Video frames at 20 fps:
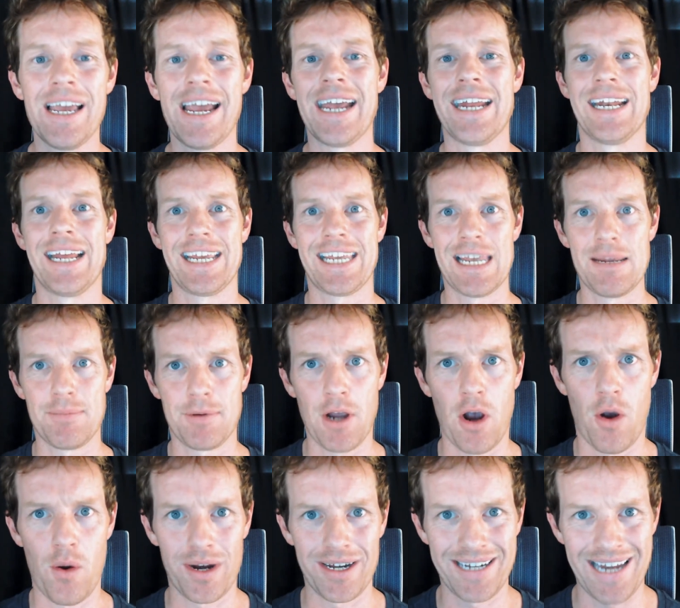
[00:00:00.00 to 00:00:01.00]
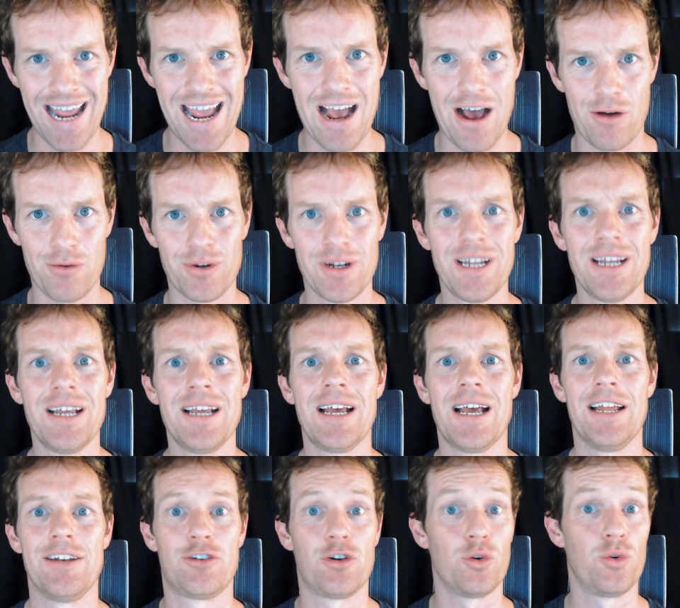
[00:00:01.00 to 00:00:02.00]
and they keep going down
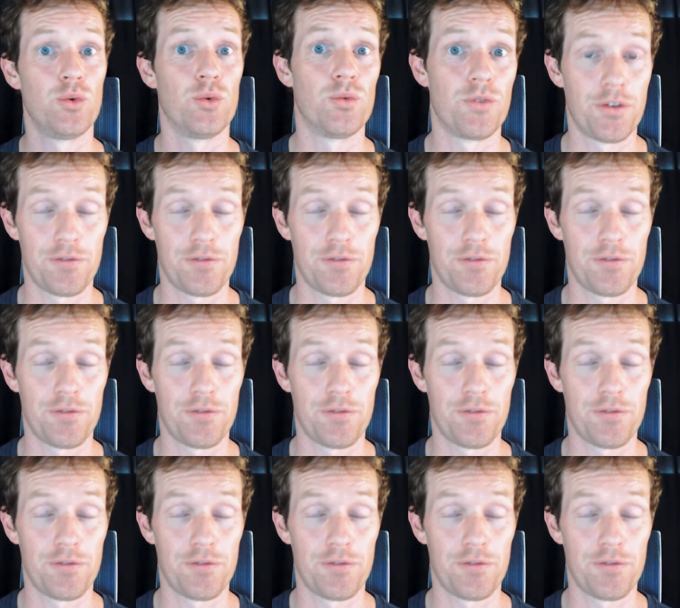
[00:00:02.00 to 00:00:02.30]
until